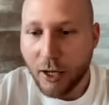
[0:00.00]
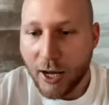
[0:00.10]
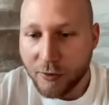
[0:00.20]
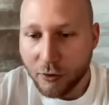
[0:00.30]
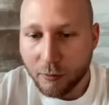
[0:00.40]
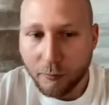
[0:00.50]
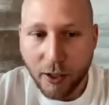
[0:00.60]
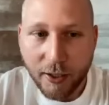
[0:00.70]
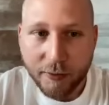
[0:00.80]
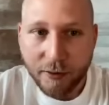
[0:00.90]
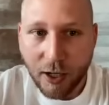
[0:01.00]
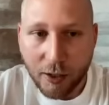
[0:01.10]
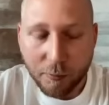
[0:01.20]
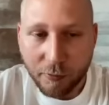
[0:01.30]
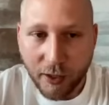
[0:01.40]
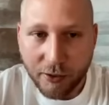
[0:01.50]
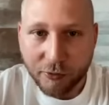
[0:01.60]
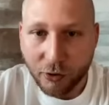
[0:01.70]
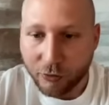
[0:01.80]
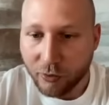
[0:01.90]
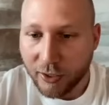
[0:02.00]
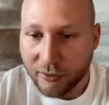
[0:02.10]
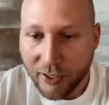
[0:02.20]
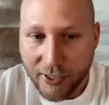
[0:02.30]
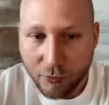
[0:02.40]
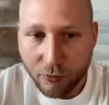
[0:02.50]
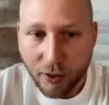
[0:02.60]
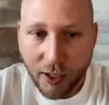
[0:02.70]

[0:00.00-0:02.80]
Atom and other providers also like Lido.